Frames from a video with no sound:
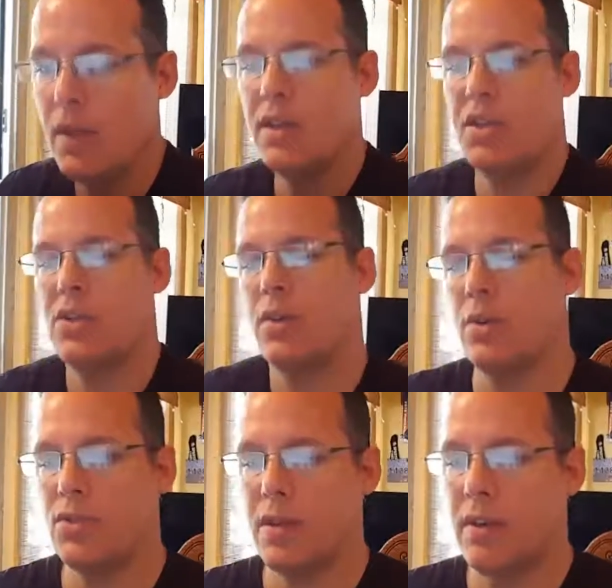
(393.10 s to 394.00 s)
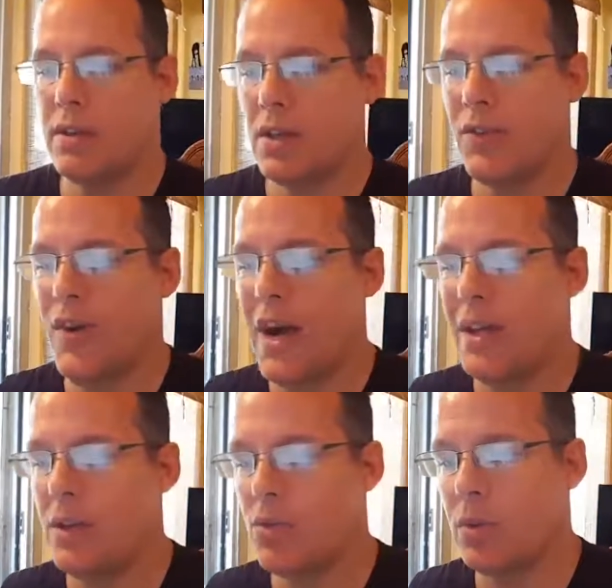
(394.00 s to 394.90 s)
The 676
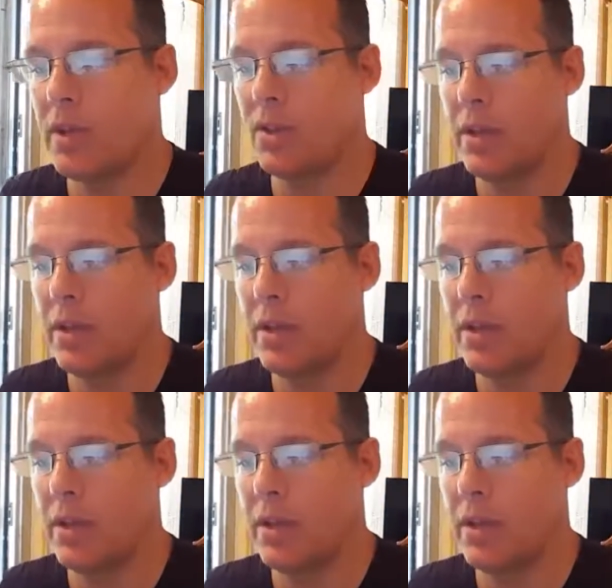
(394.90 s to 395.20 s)
files released